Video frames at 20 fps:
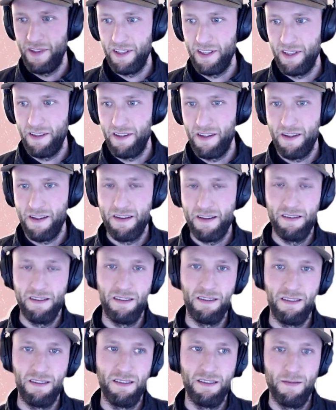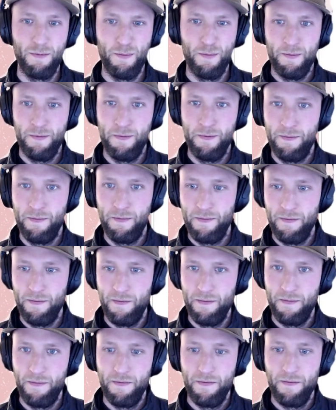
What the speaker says: [no speech]